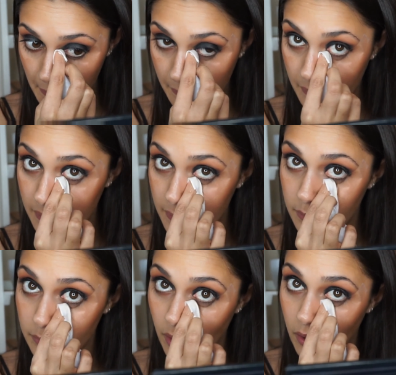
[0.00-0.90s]
and clean
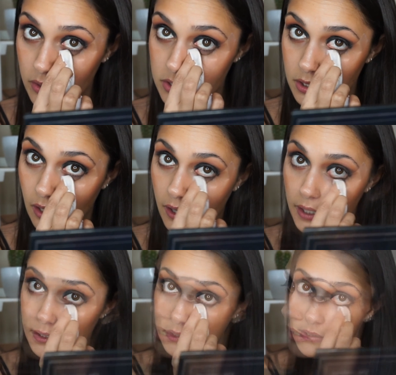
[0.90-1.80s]
up the harsh
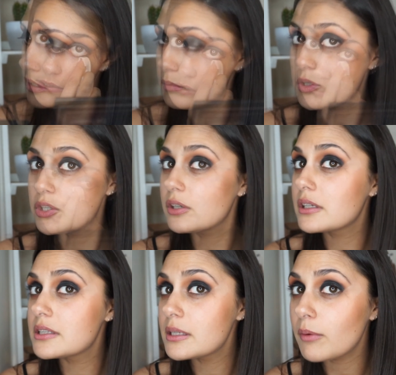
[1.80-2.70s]
lines. As you
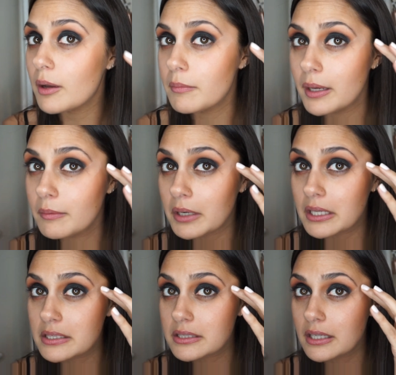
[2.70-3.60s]
can see what I mean when
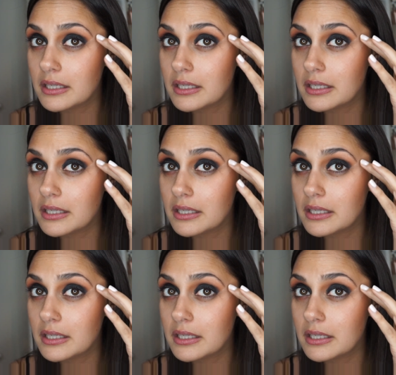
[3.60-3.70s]
it